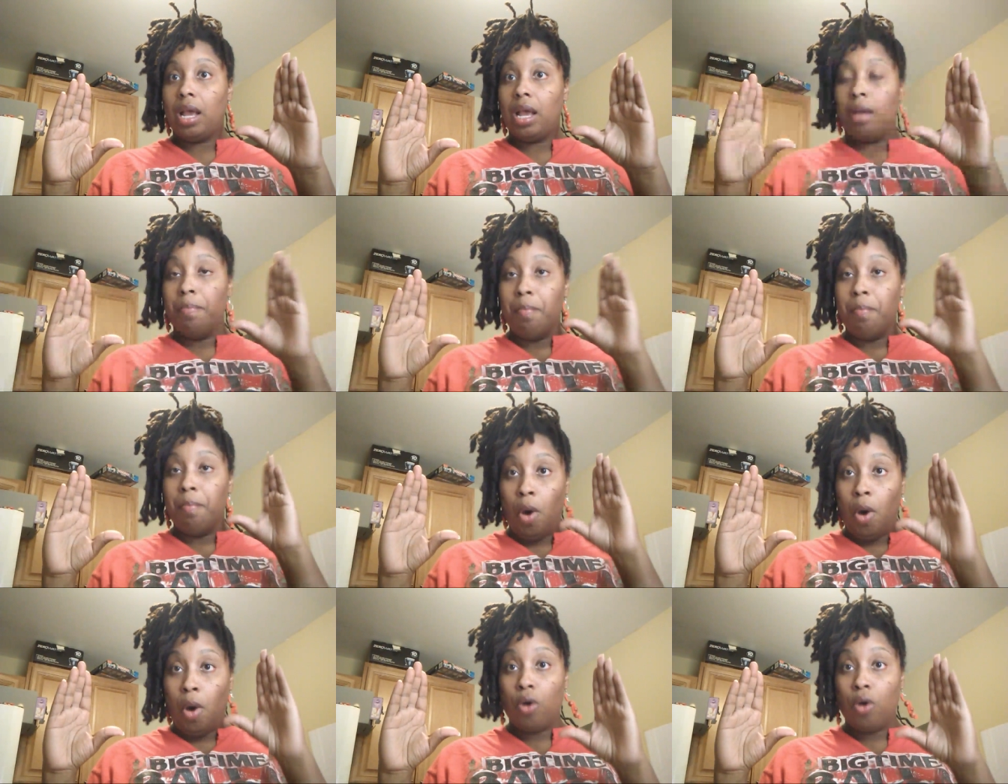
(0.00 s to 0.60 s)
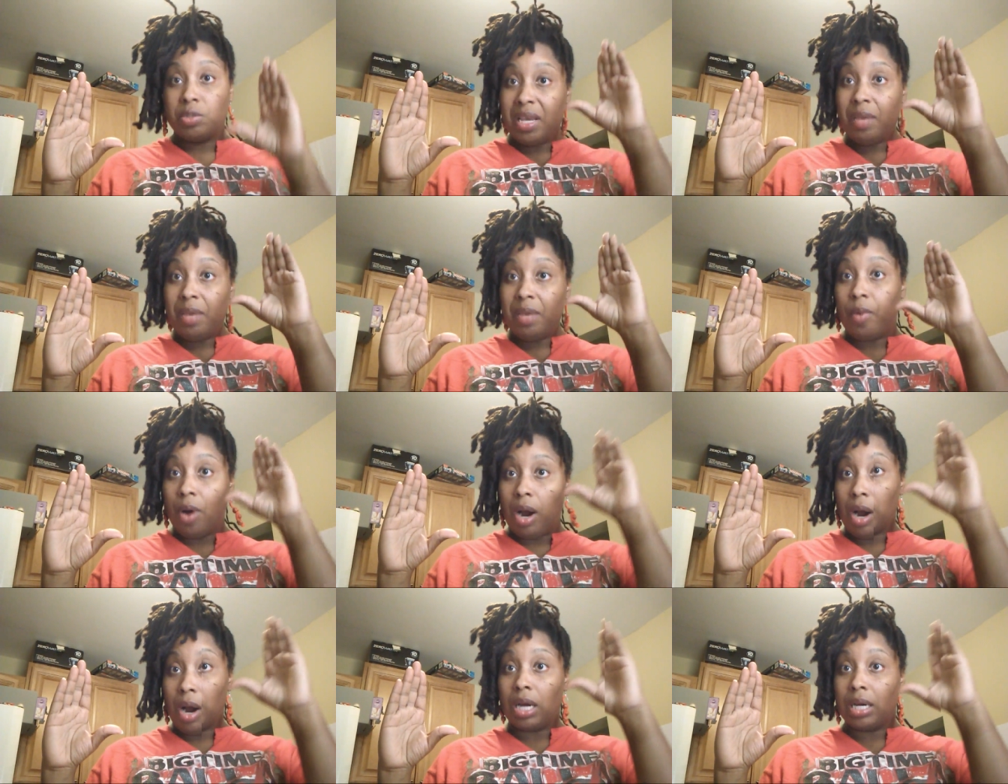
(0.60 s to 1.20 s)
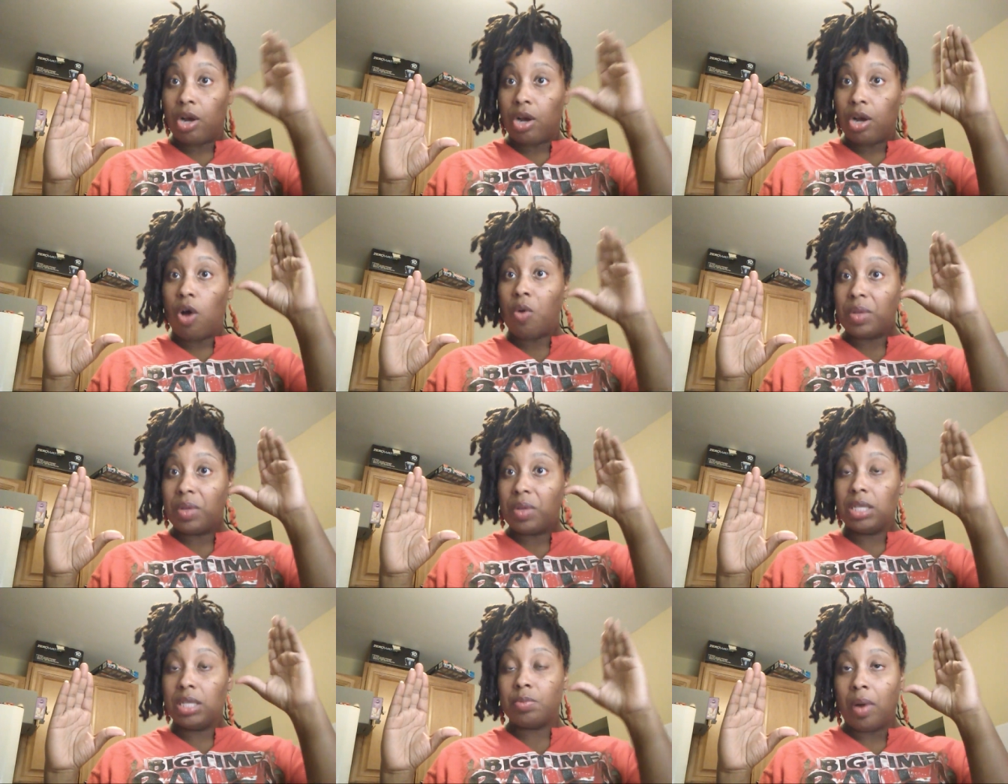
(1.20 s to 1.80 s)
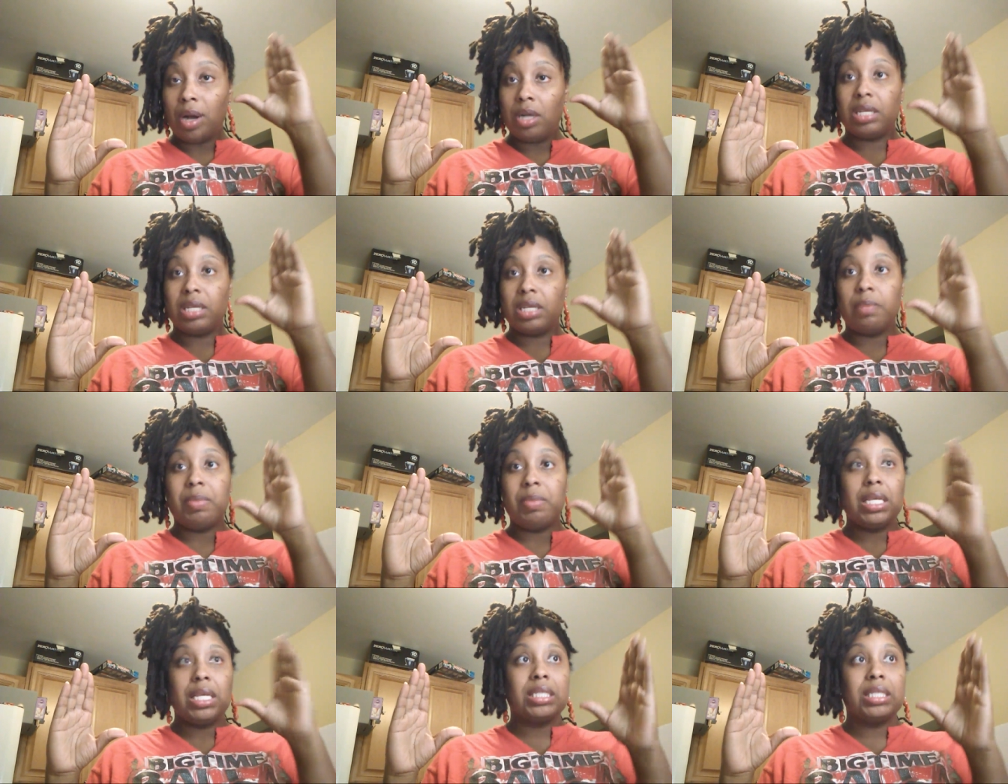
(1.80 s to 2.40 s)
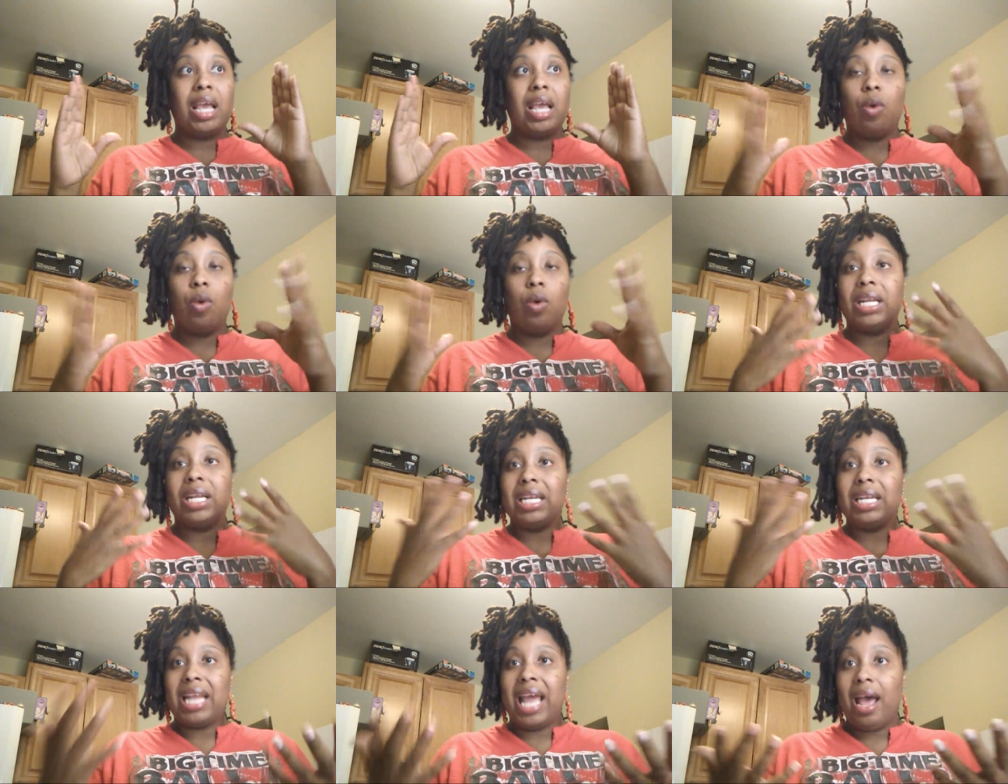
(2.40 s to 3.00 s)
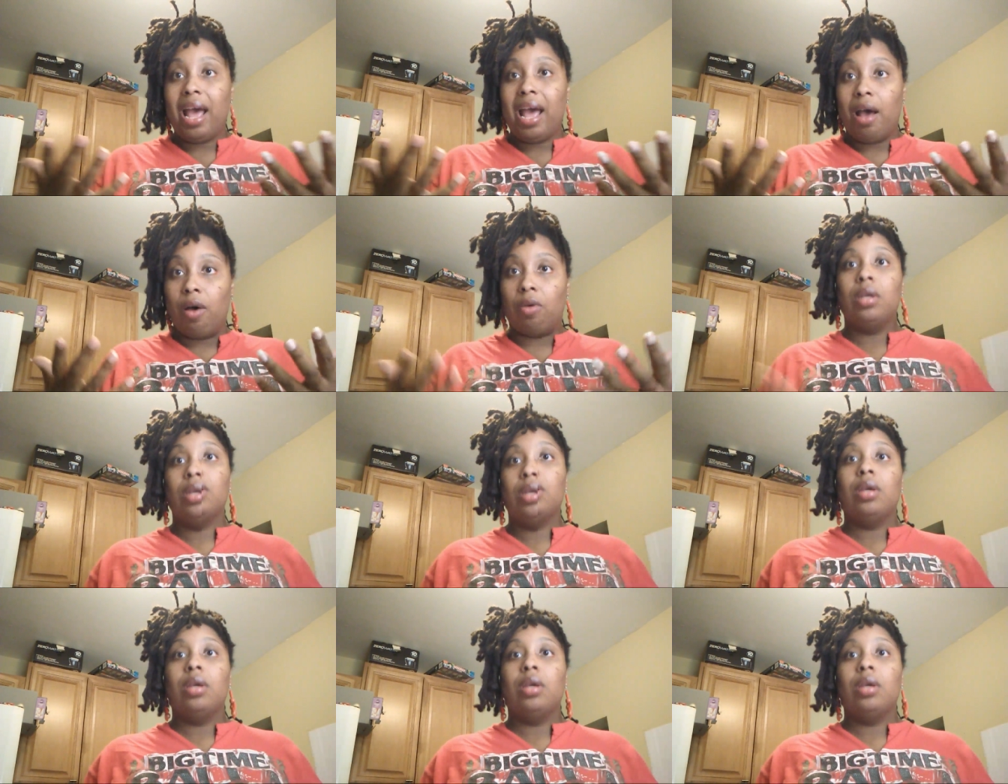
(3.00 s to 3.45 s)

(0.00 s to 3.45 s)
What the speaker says: most people are going to go with this person because they want it now.